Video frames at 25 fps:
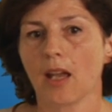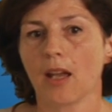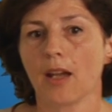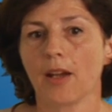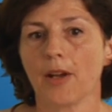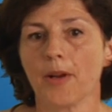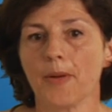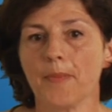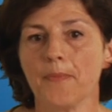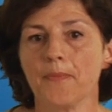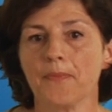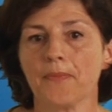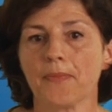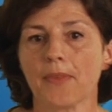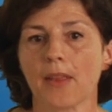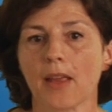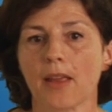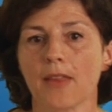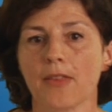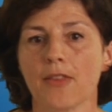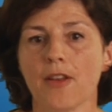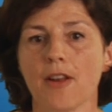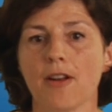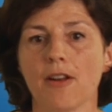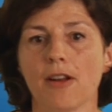
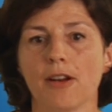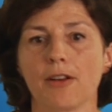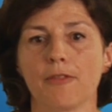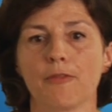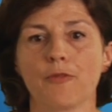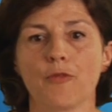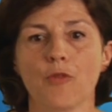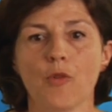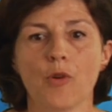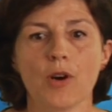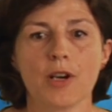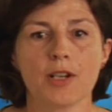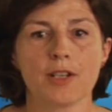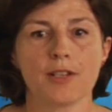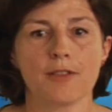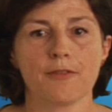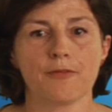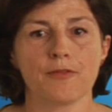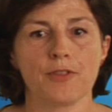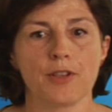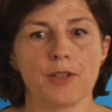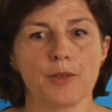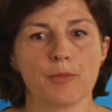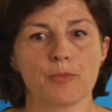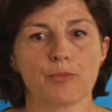There are 4
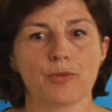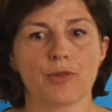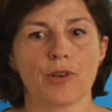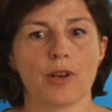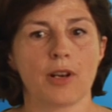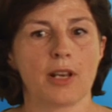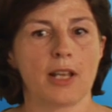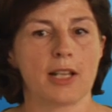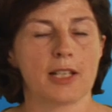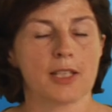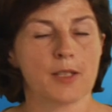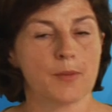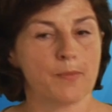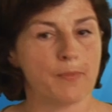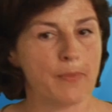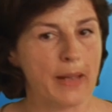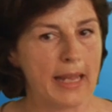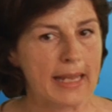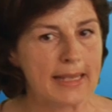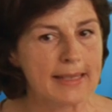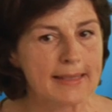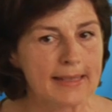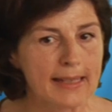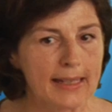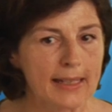different products
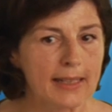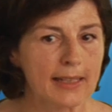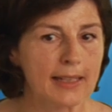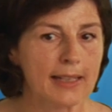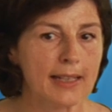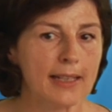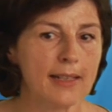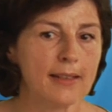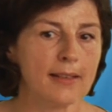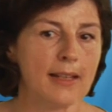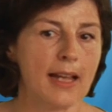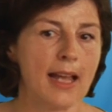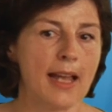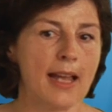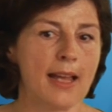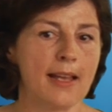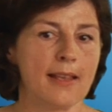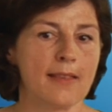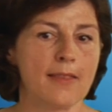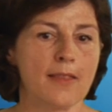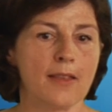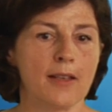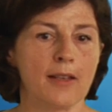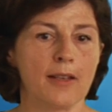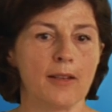basically,
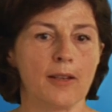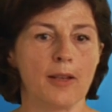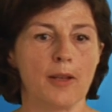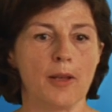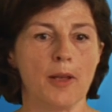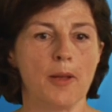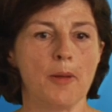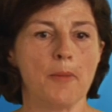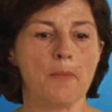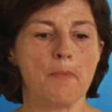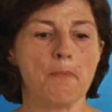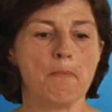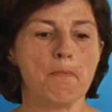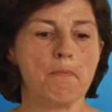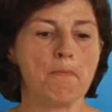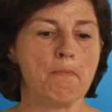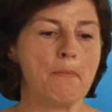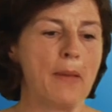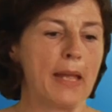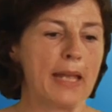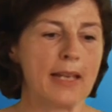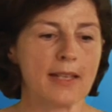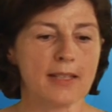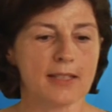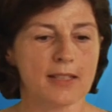and the
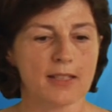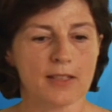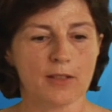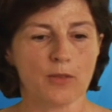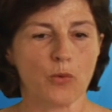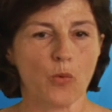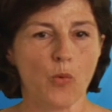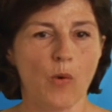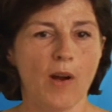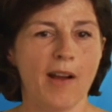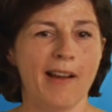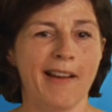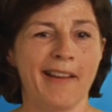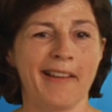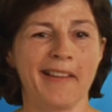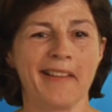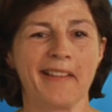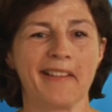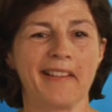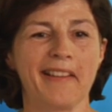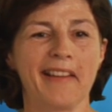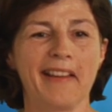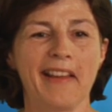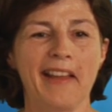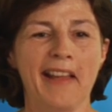biggest one
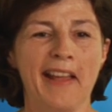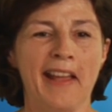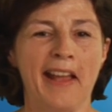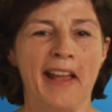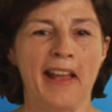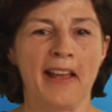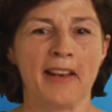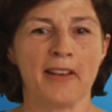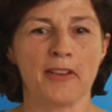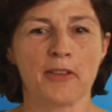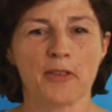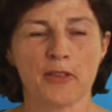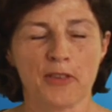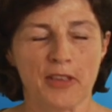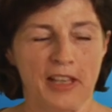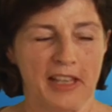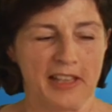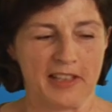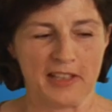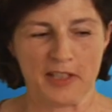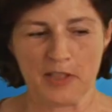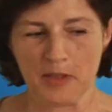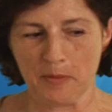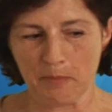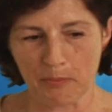and
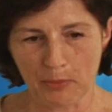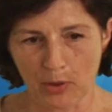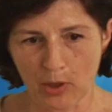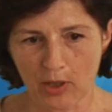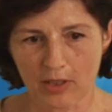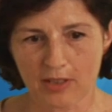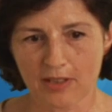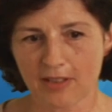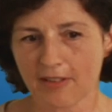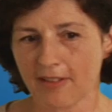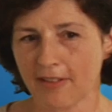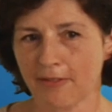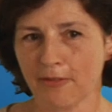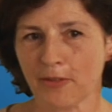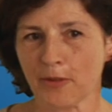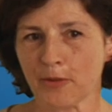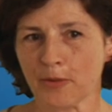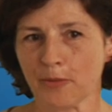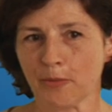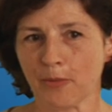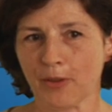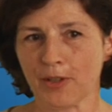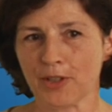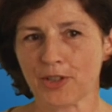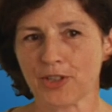thickest books, if you
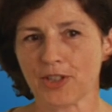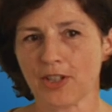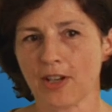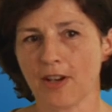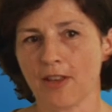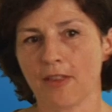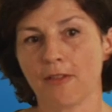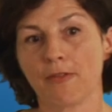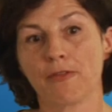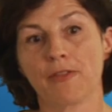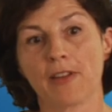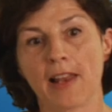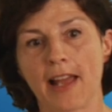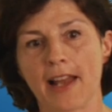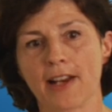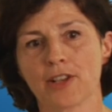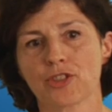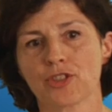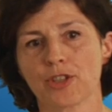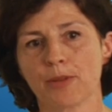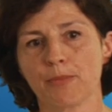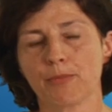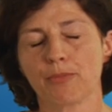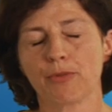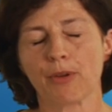wish, are the
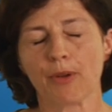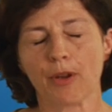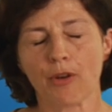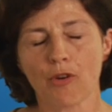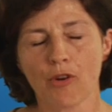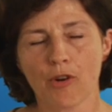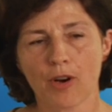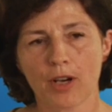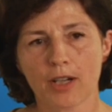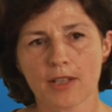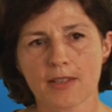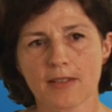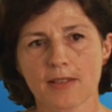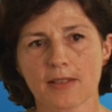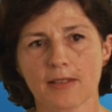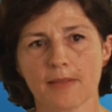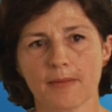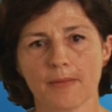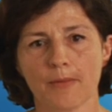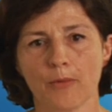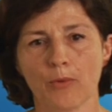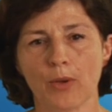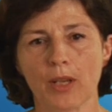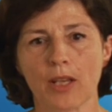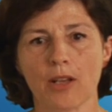flagship records,
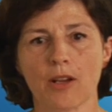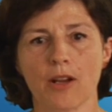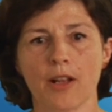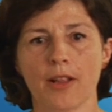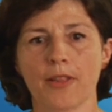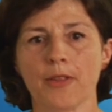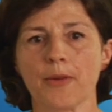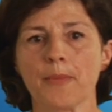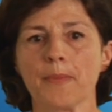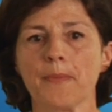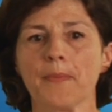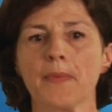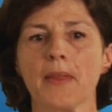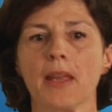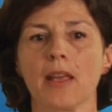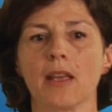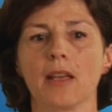we call them.